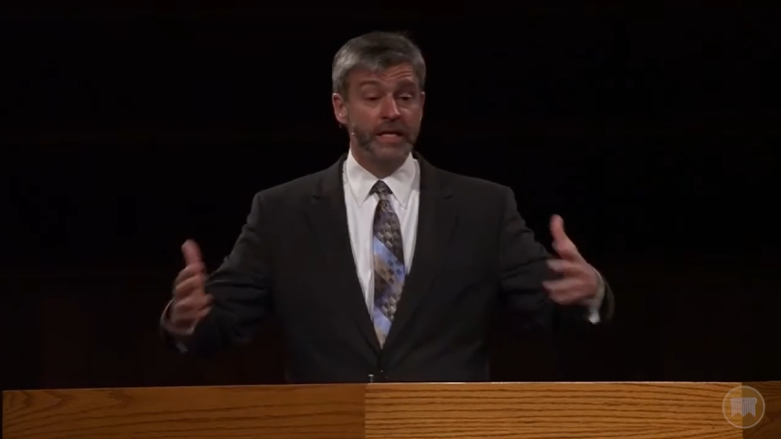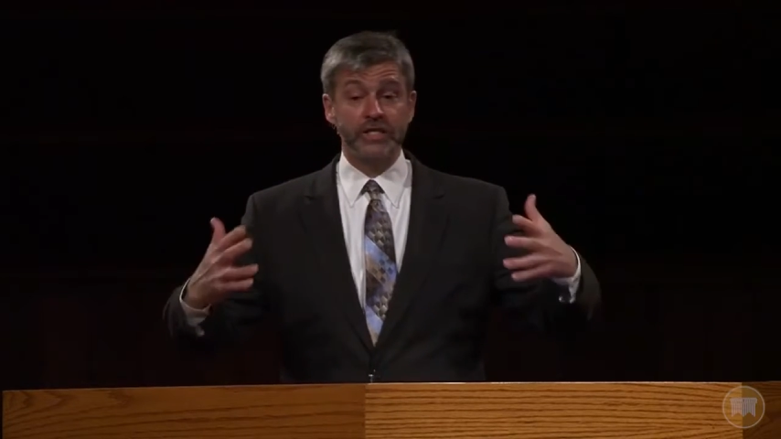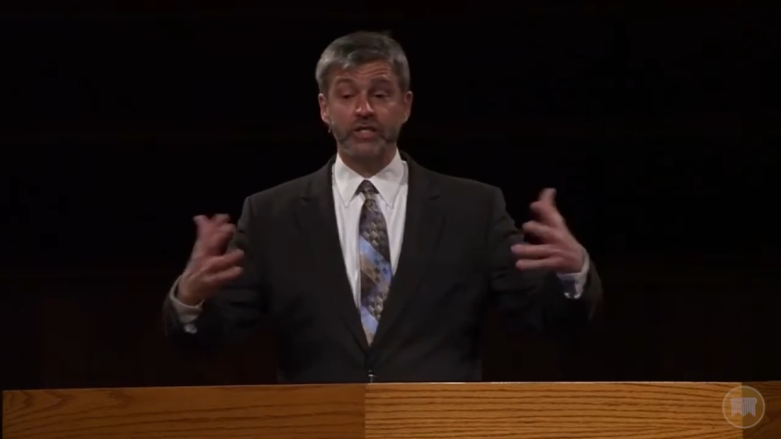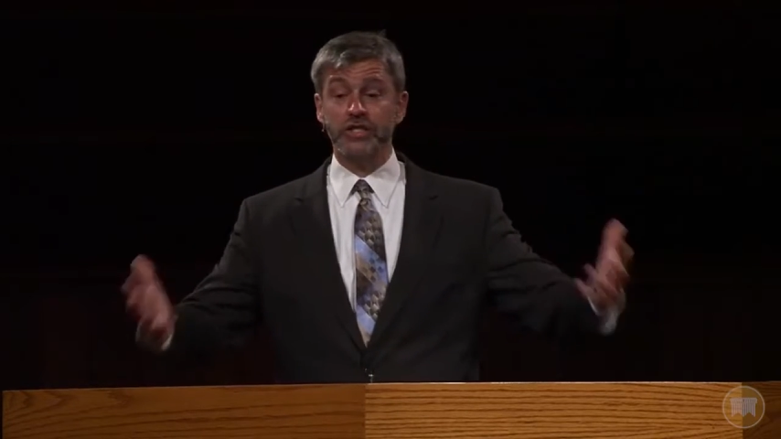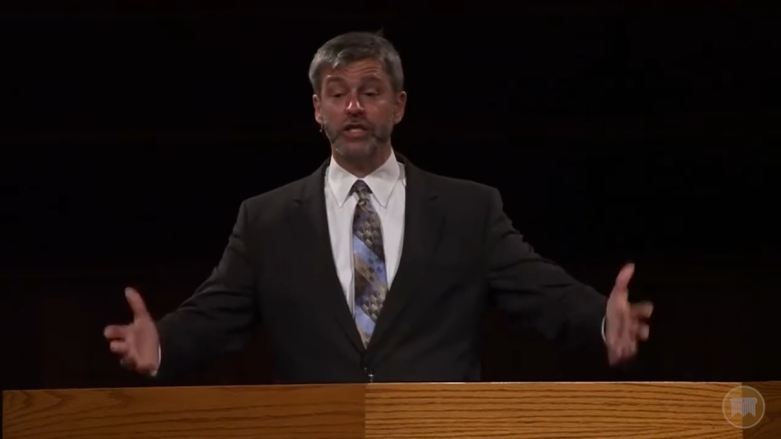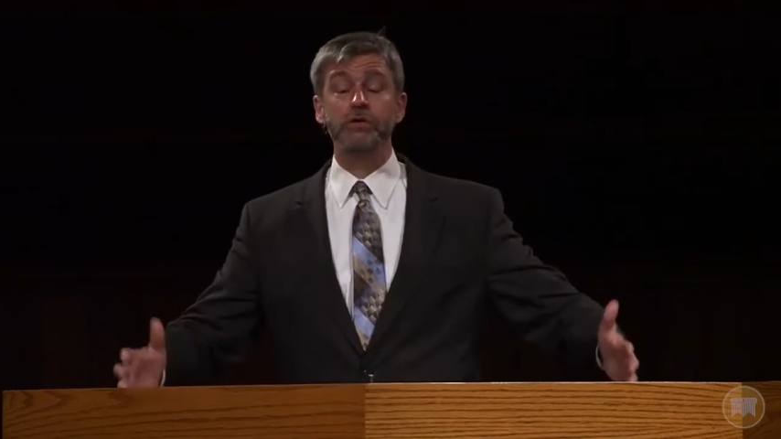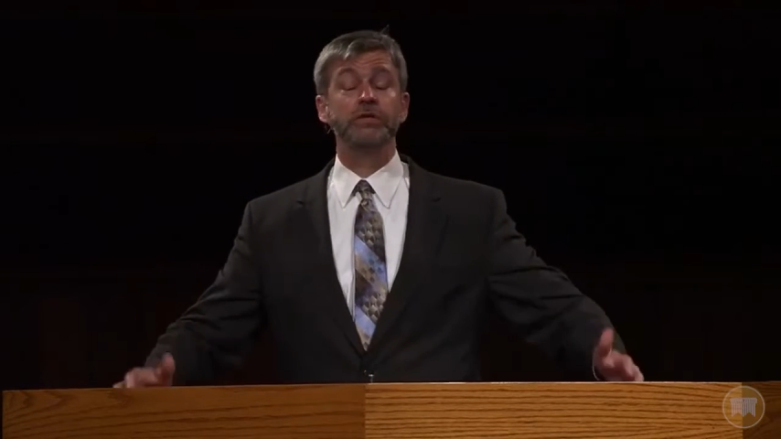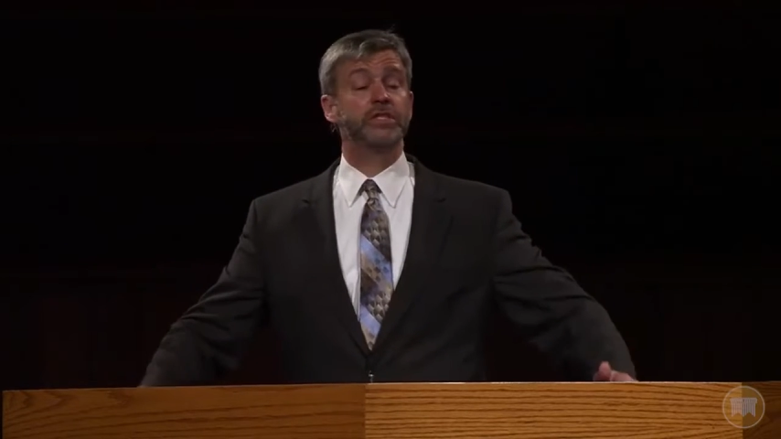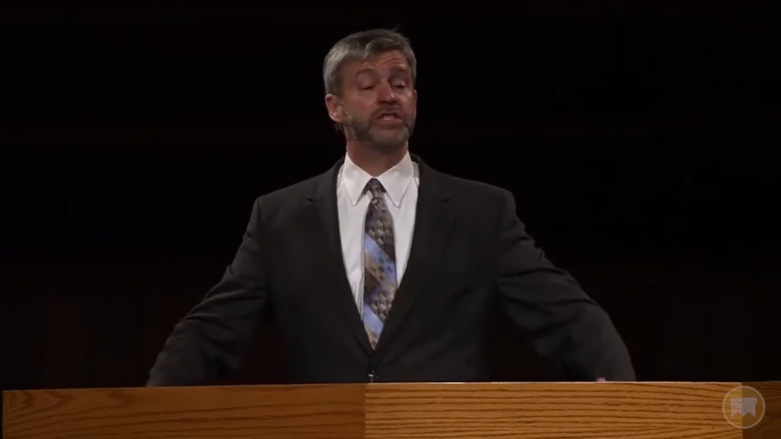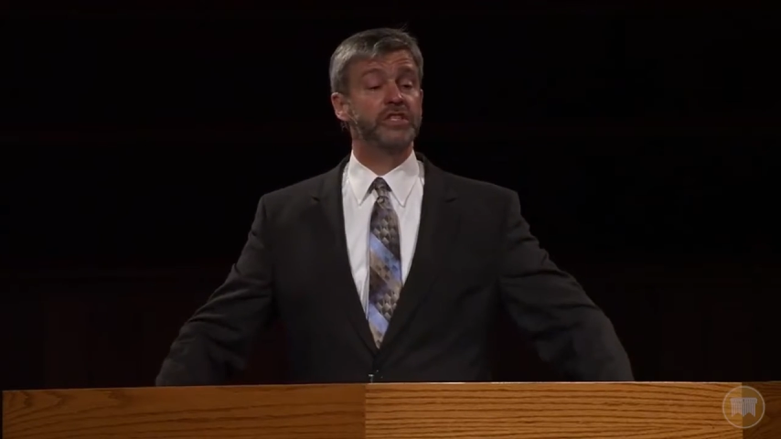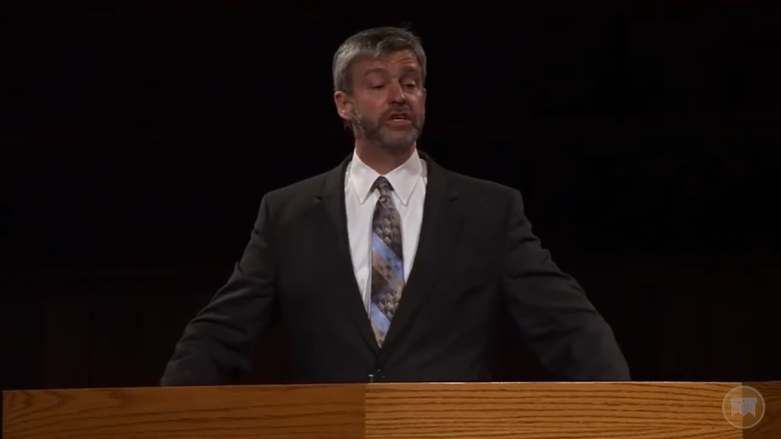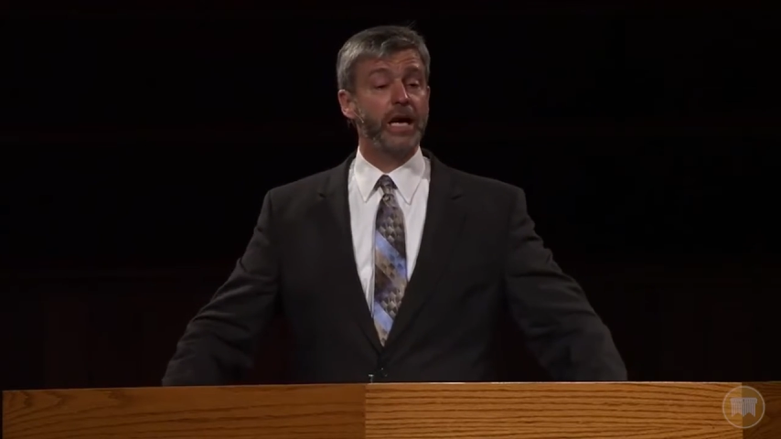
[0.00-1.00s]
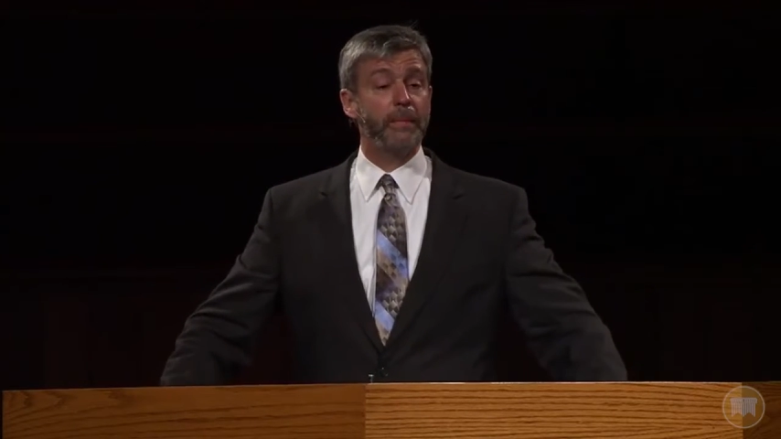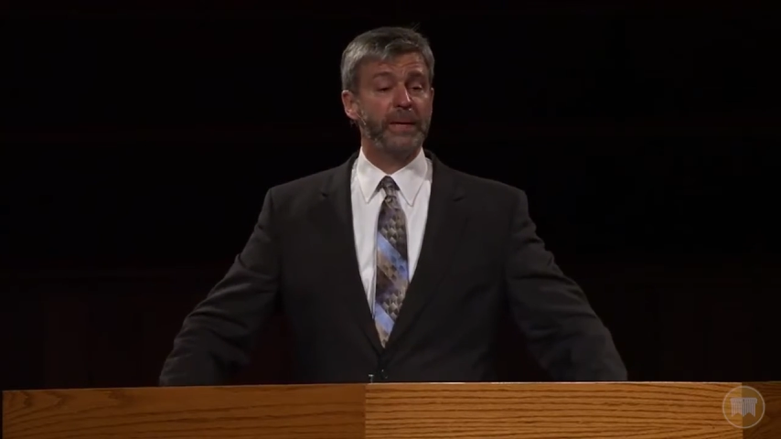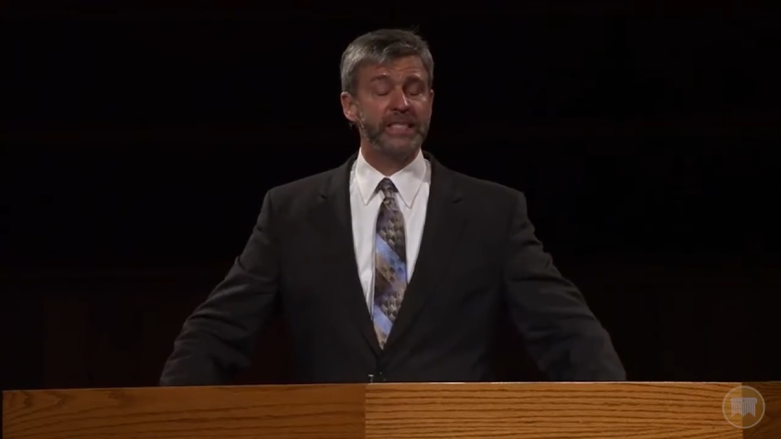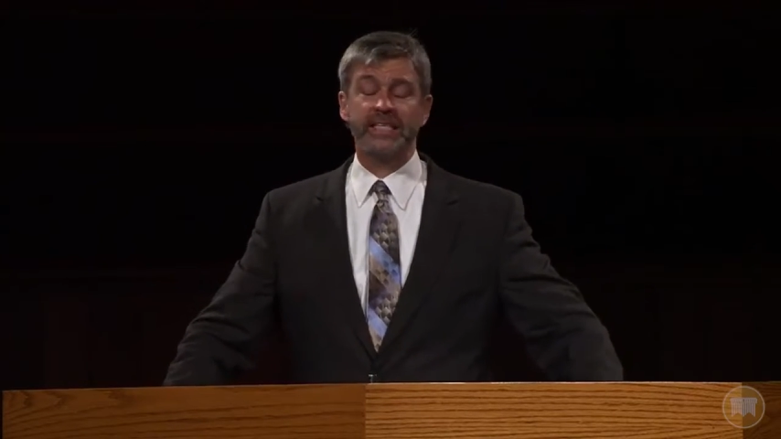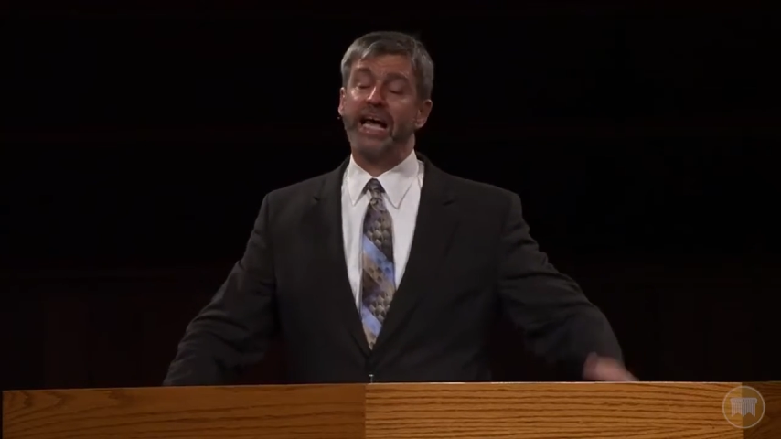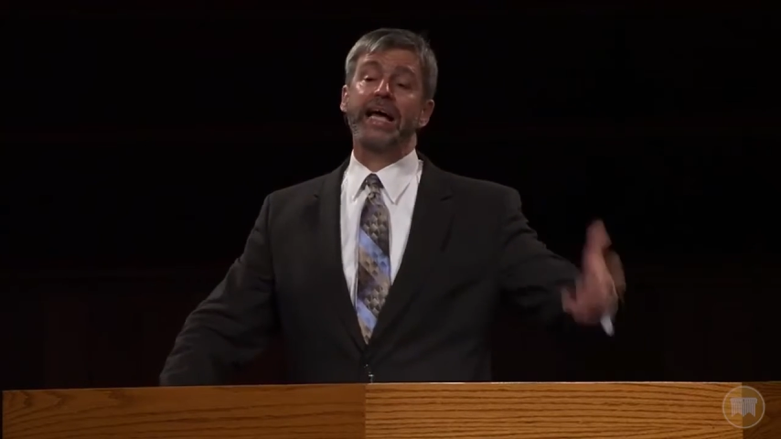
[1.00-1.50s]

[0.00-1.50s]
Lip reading: this student stood up and he said,